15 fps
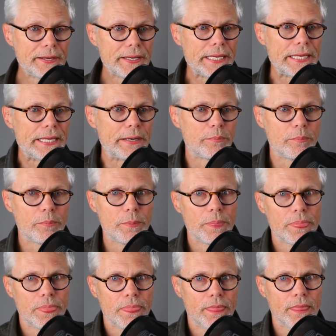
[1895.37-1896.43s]
Yep.
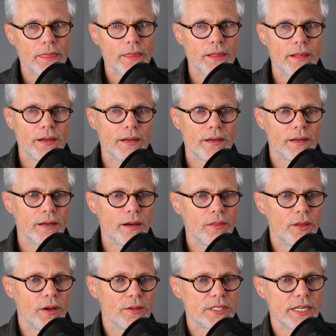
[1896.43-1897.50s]

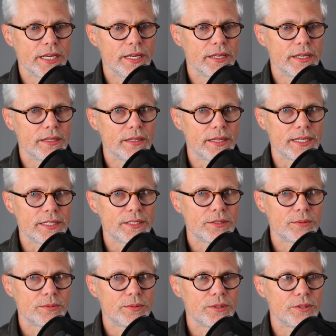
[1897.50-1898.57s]
Although I'd say
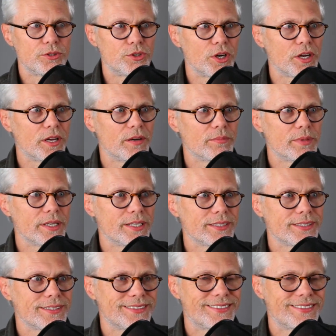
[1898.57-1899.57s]
that's the drug companies,